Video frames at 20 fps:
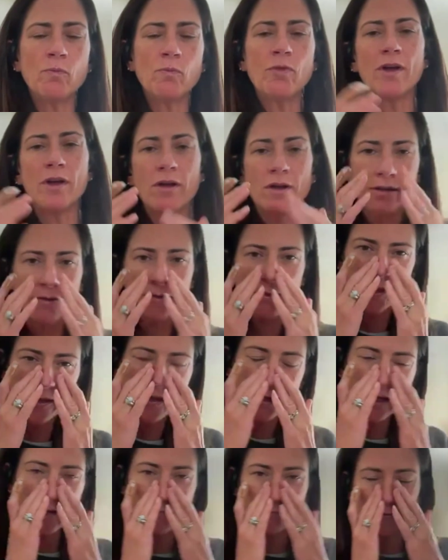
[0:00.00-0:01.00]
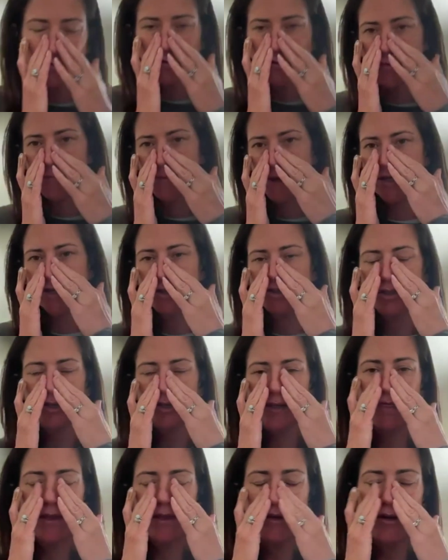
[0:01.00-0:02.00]
the
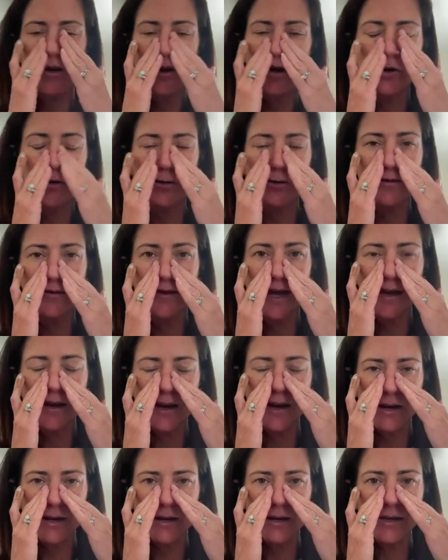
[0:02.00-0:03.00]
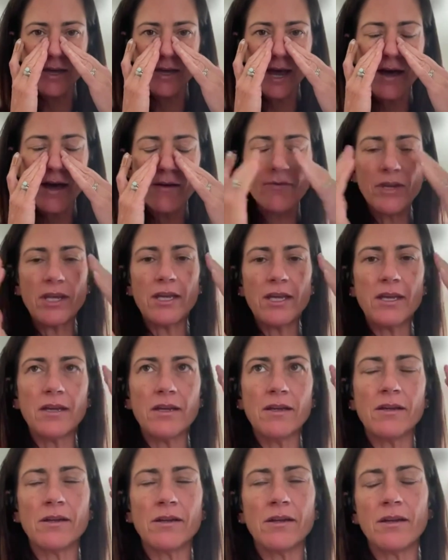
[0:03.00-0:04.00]
inflammation in the nose
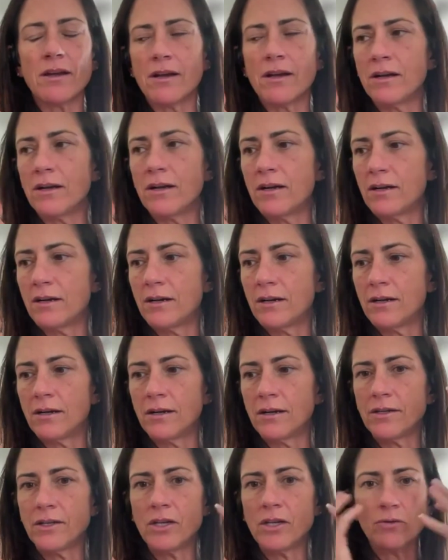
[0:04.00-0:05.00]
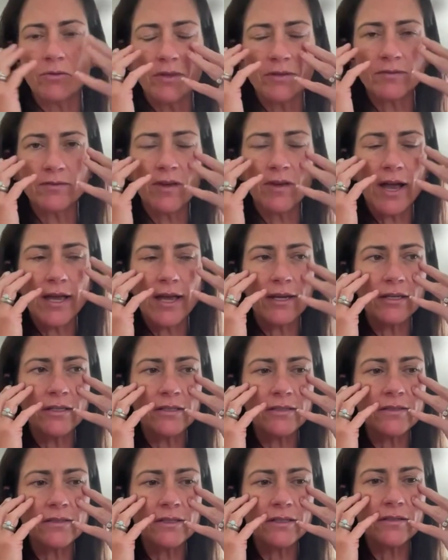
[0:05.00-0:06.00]
cavity, the
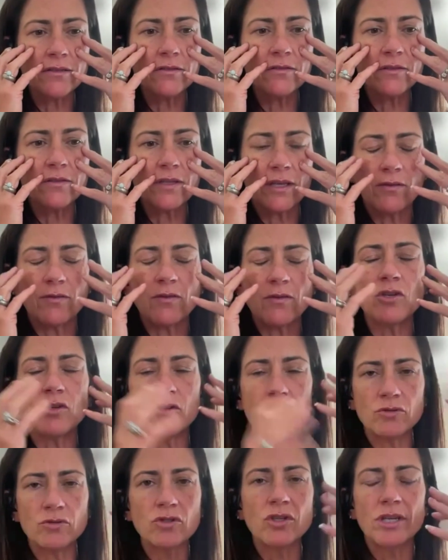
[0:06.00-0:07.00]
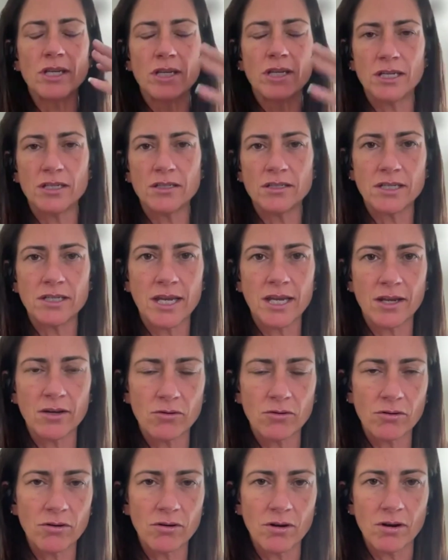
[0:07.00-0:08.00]
sinuses is usually an
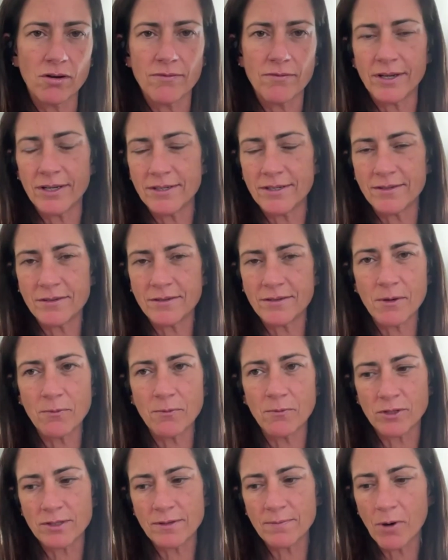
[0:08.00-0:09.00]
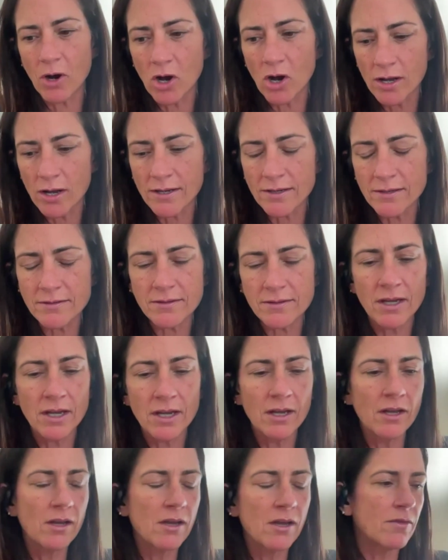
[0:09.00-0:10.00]
indicator of a histamine response.
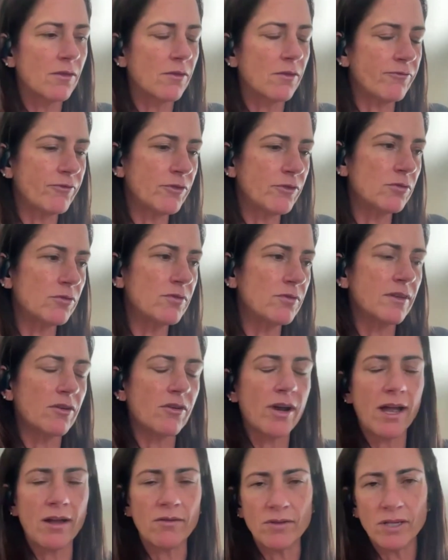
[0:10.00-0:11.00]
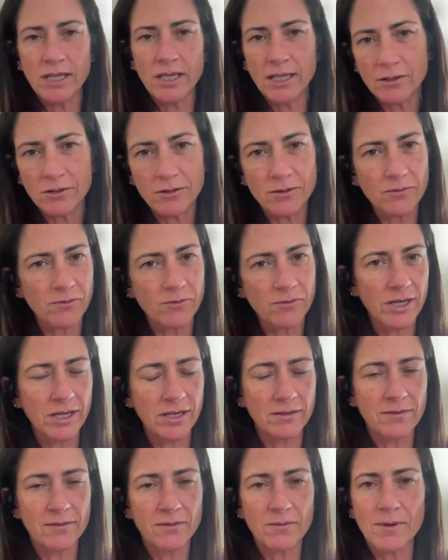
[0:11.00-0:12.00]
The foods that are heavy hitters for
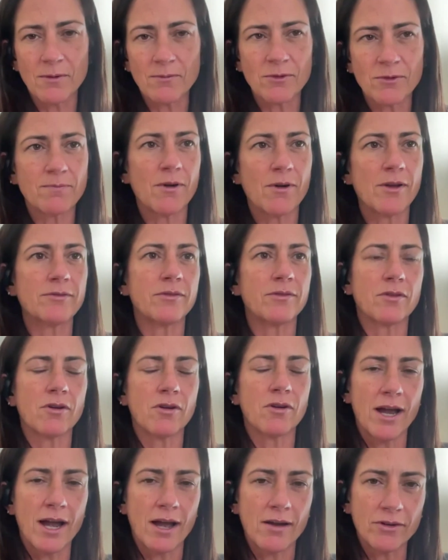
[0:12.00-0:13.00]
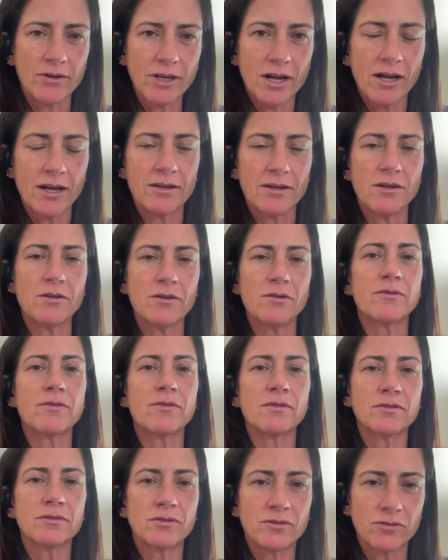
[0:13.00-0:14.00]
histamine responses are
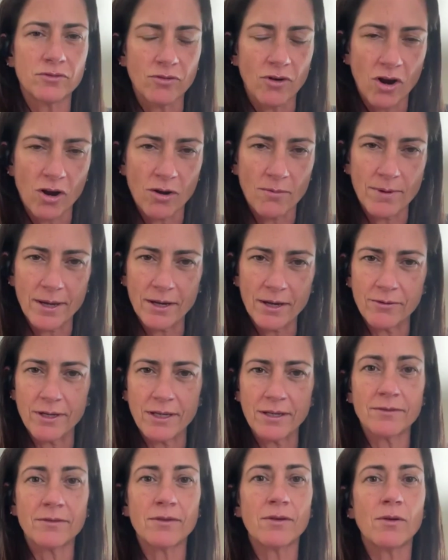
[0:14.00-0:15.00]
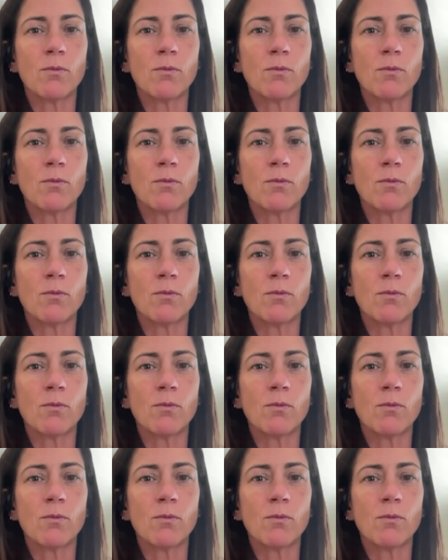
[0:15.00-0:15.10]
avocados, strawberries,